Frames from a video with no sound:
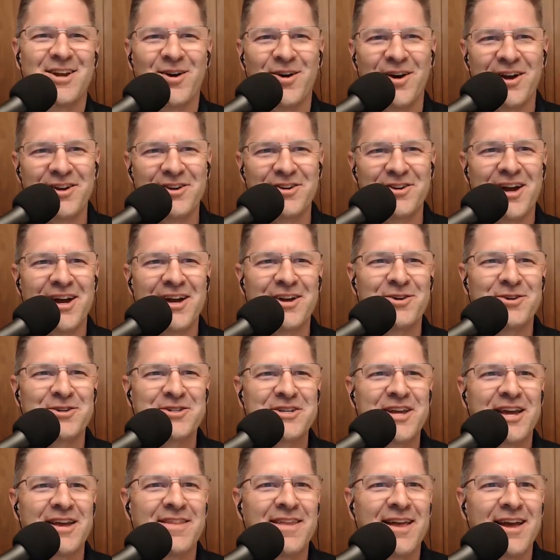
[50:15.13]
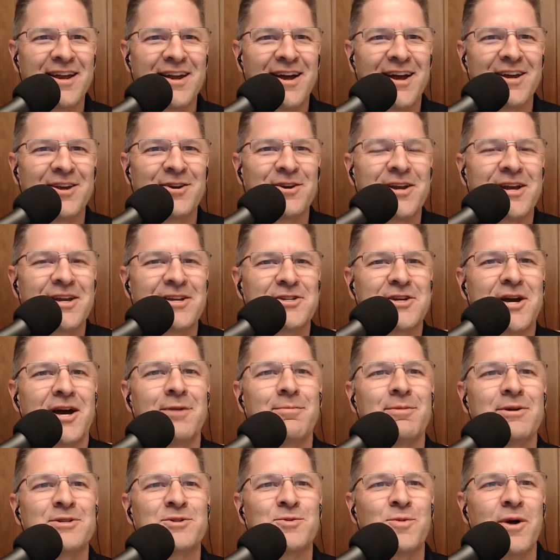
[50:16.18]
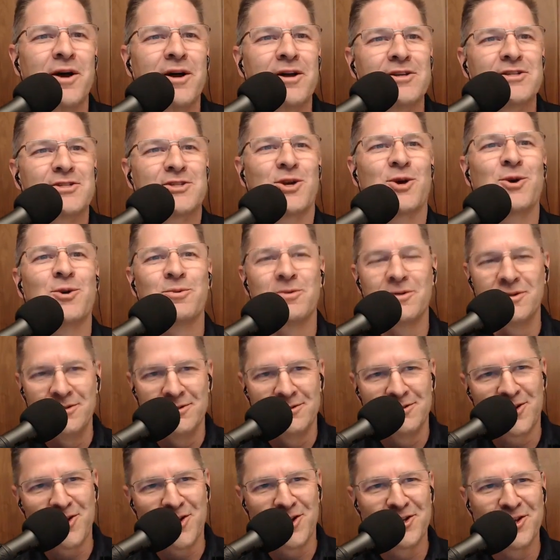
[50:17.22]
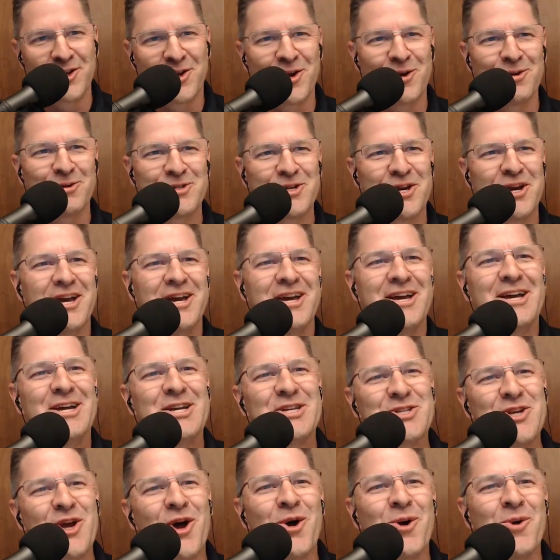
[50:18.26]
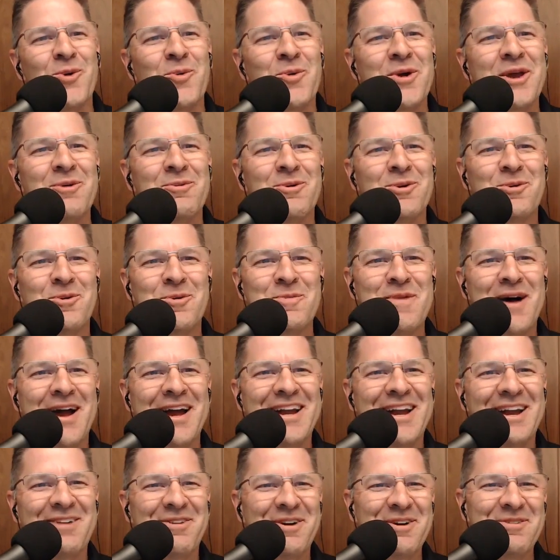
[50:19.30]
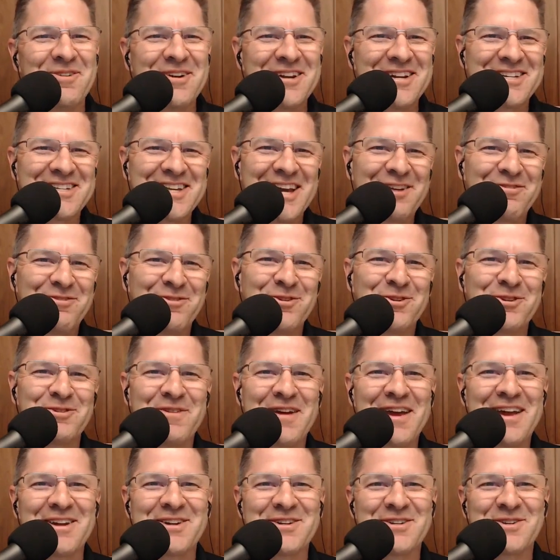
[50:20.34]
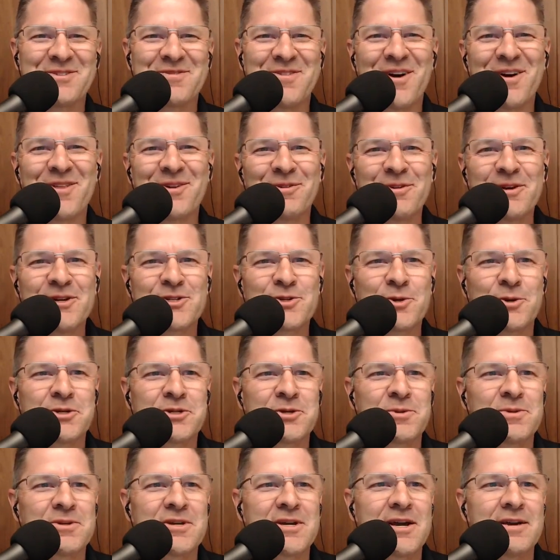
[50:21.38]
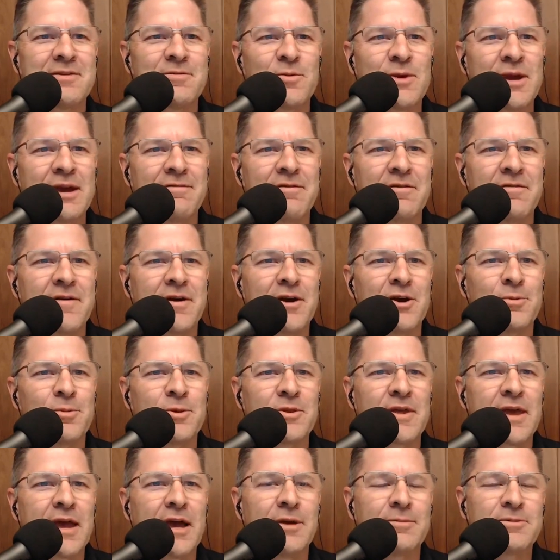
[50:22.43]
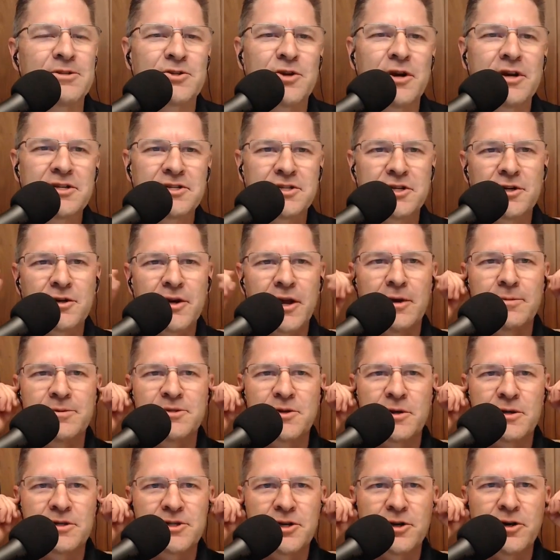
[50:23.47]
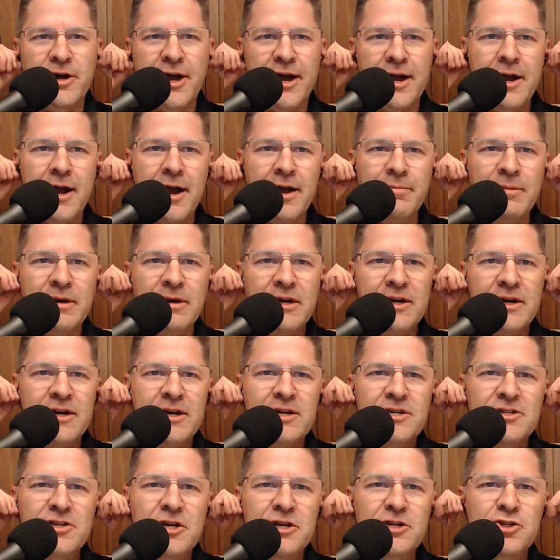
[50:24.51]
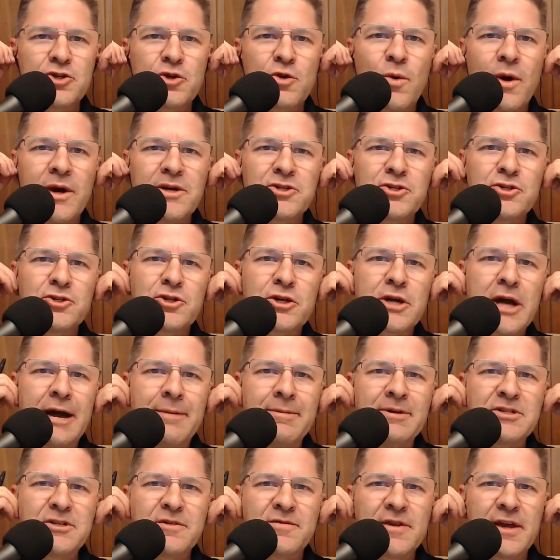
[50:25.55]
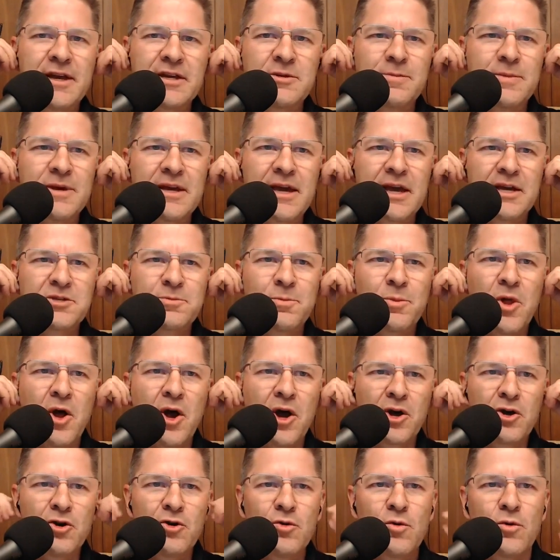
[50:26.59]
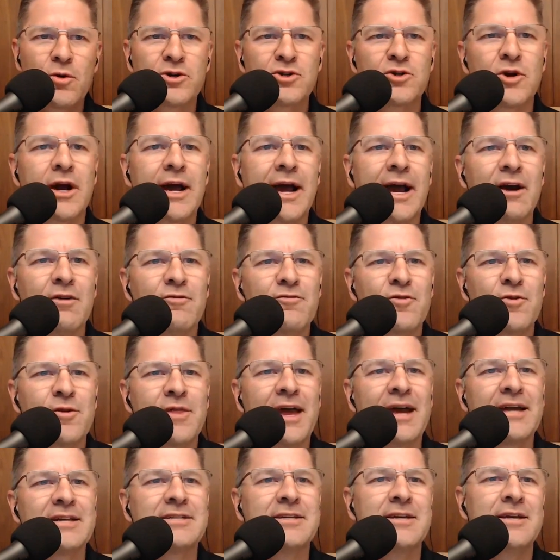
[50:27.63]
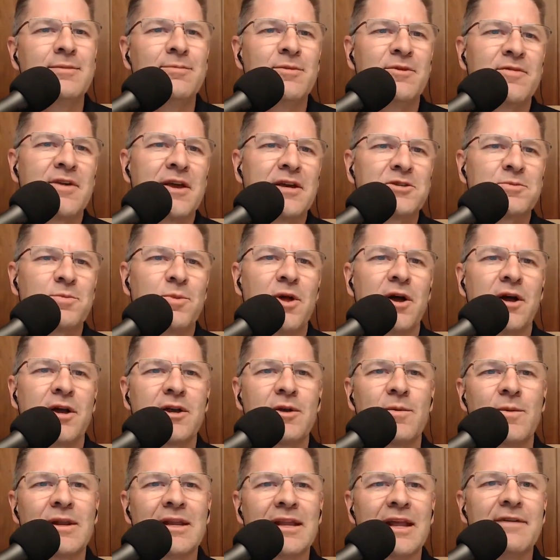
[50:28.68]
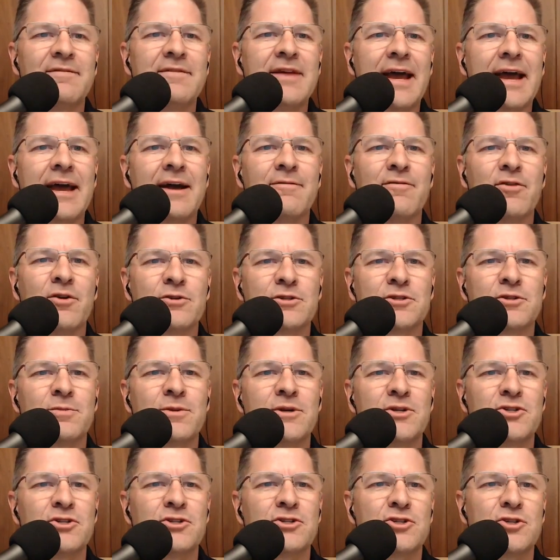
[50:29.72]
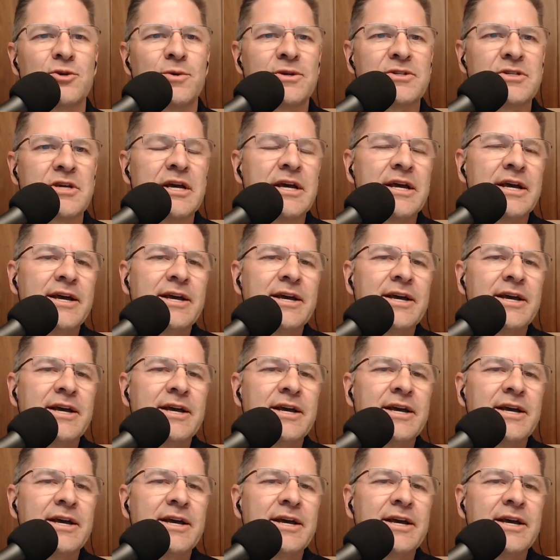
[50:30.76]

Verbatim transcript: No, I, I understand that not your day job as well. So I called the coach. So Thank we you. will remind everyone to take full advantage of all the resources that we have available The Gallup Strength Center, gallupstrengthcenter.com. Send us your questions or comments if you'd like to be a guest blogger or try out for that team of guest blogging. We'd love to have those submissions to us.